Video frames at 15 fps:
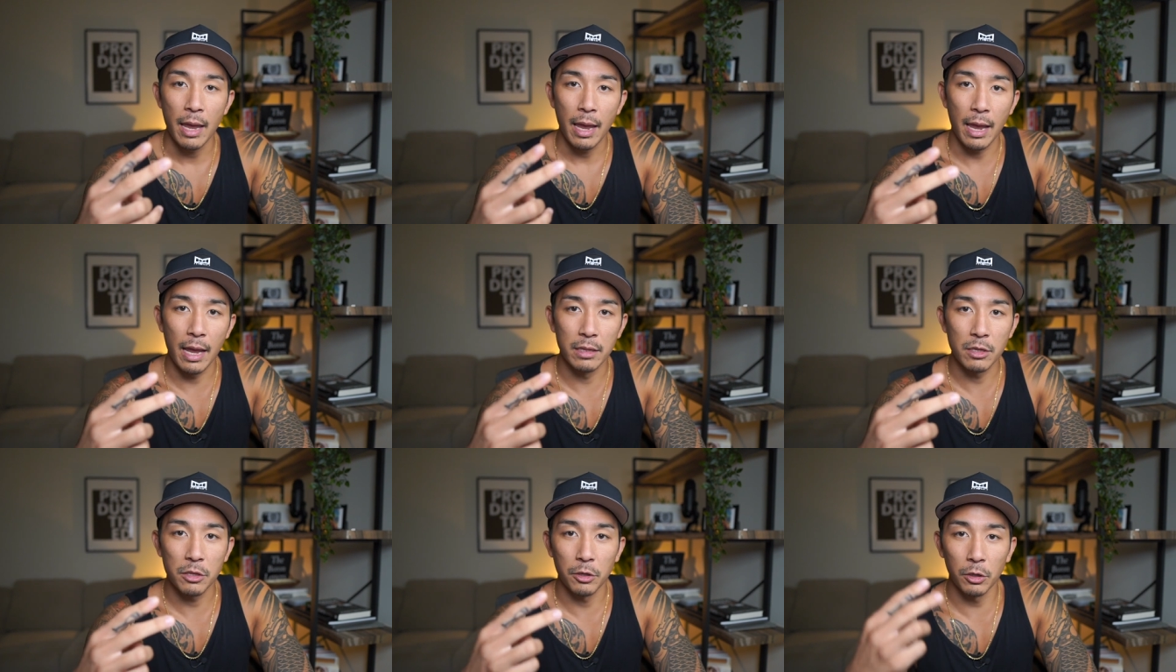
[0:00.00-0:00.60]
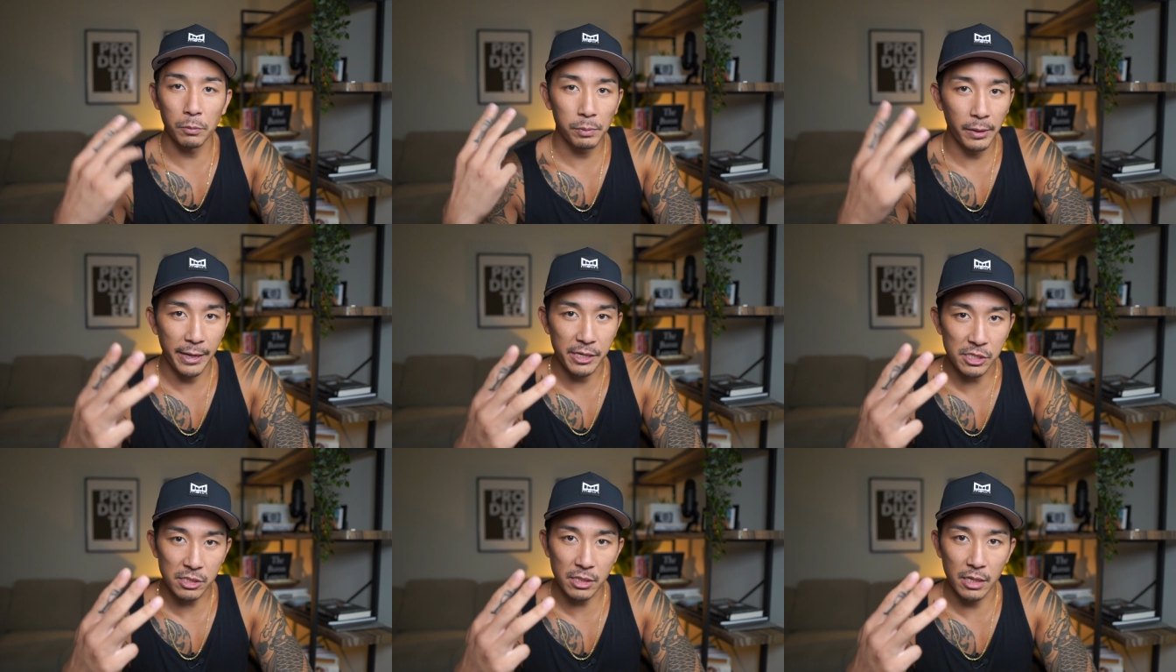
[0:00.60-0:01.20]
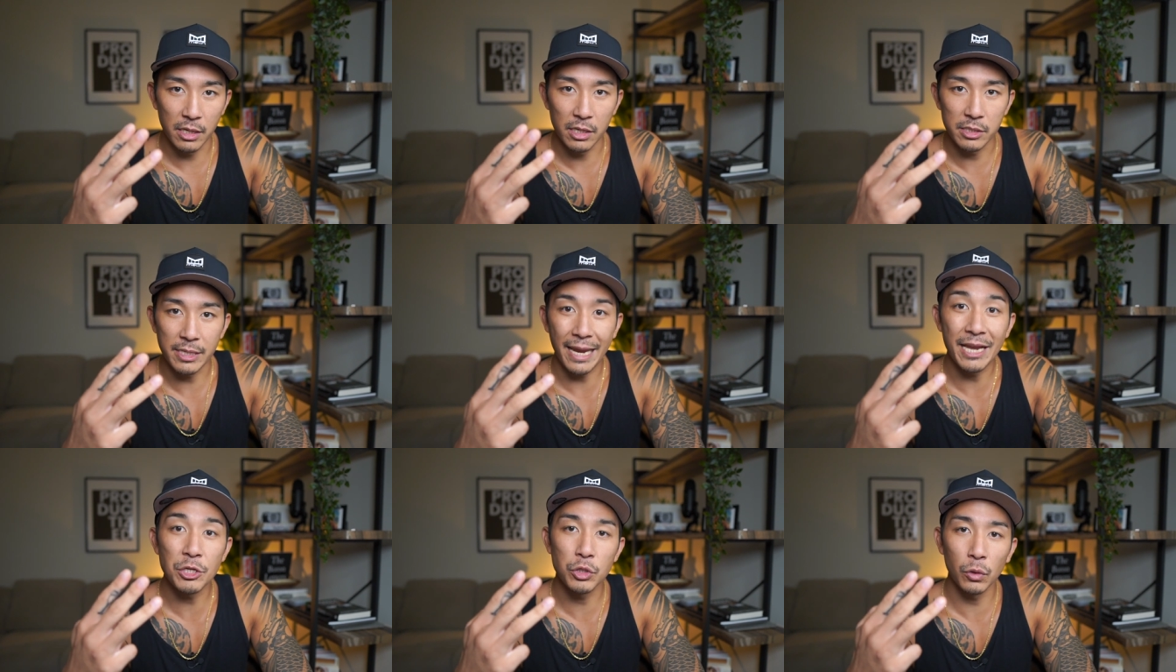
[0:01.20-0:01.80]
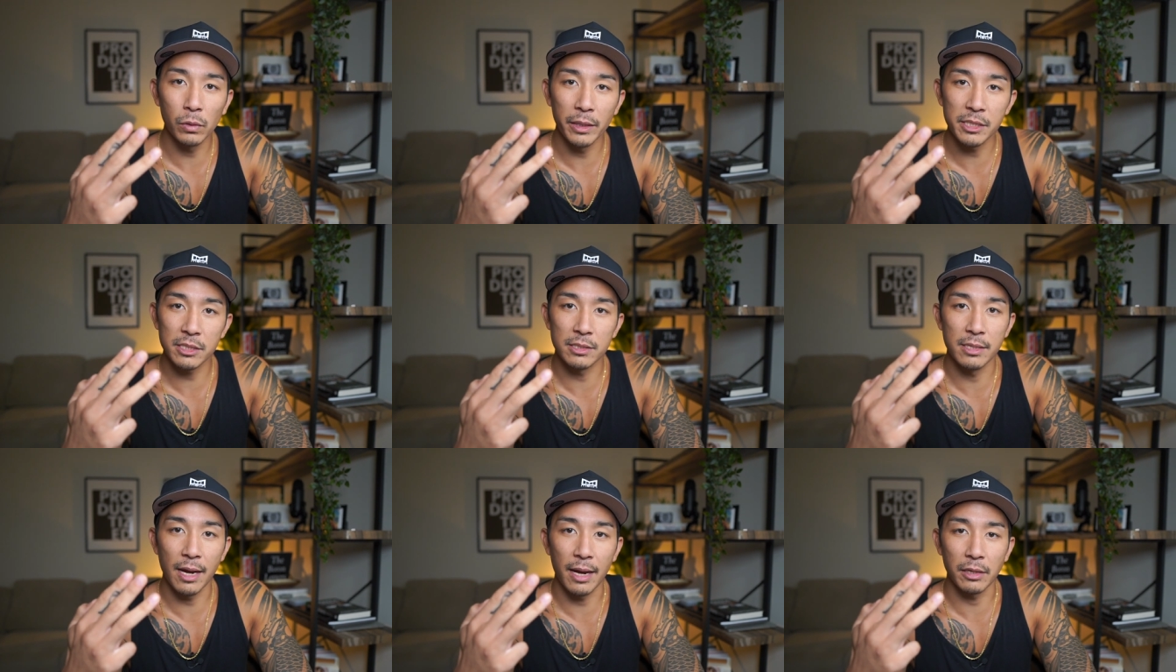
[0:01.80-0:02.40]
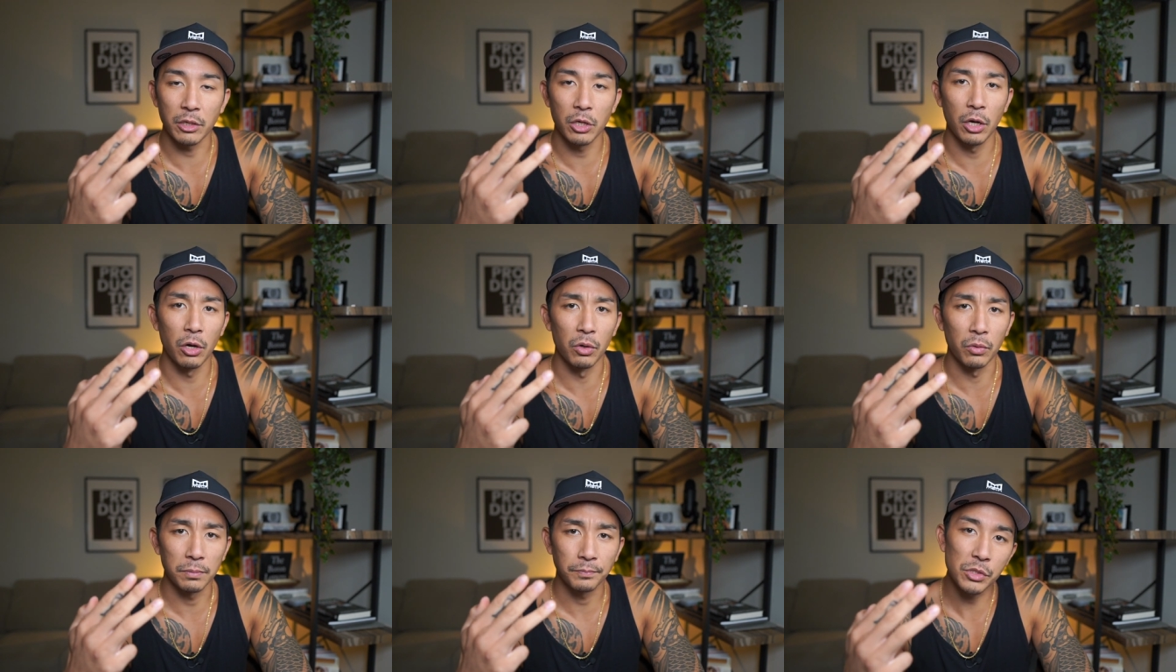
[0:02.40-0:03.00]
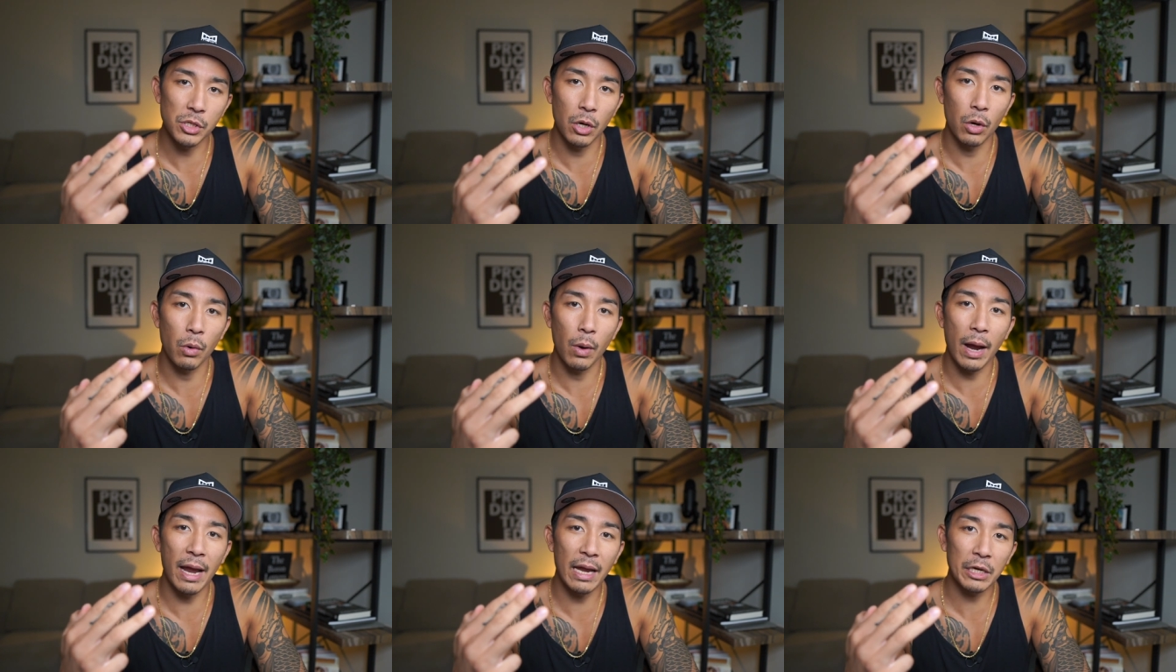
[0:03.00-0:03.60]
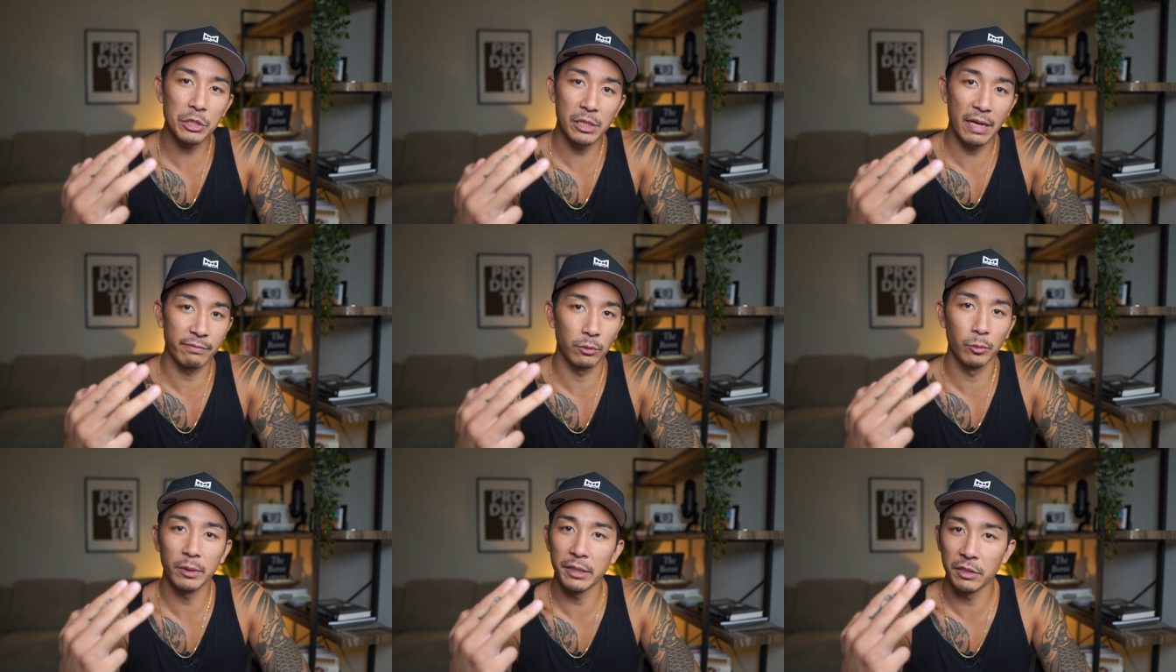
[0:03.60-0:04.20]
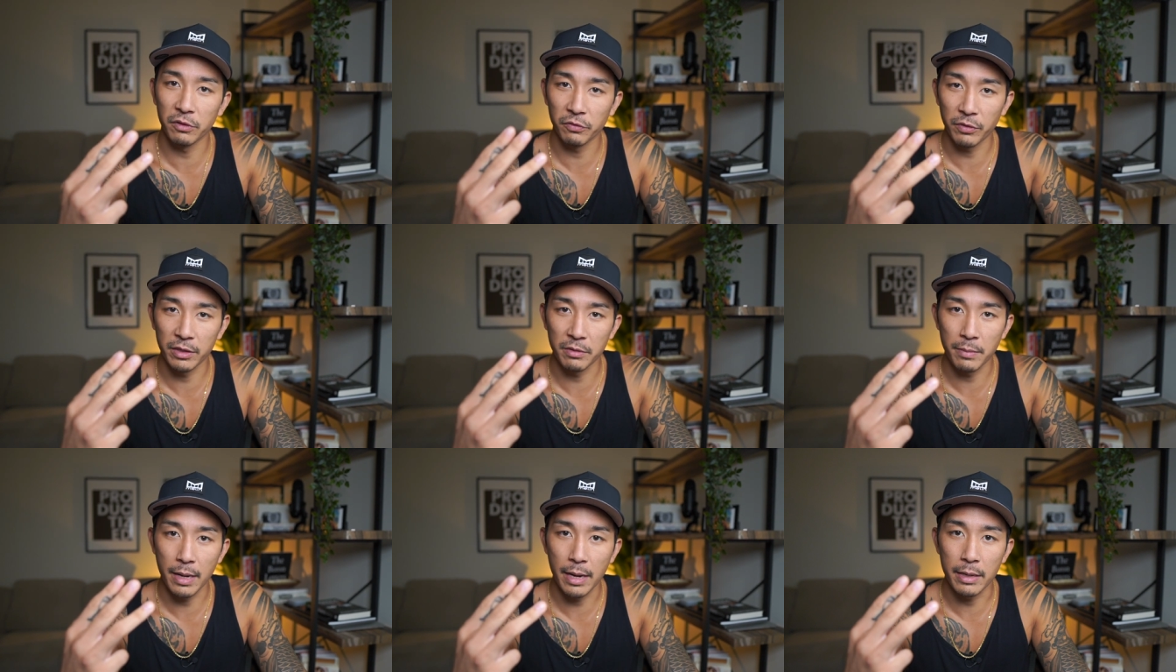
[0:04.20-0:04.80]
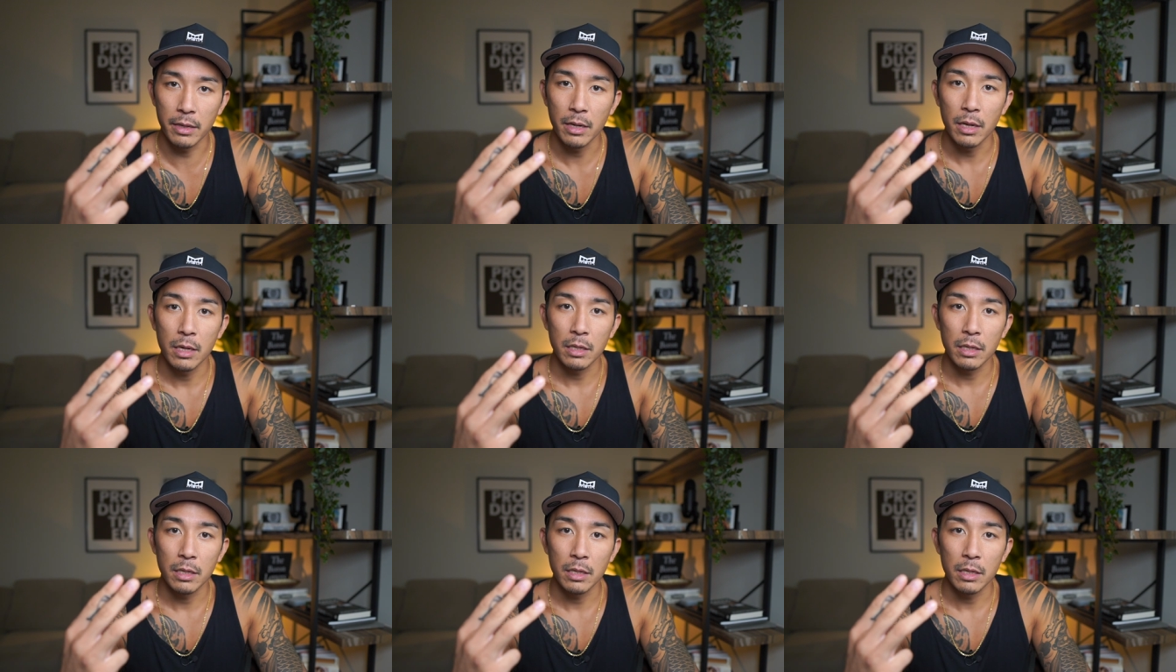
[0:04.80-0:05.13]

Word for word: And the third place is angellist.co. So I actually have a really good friend of mine.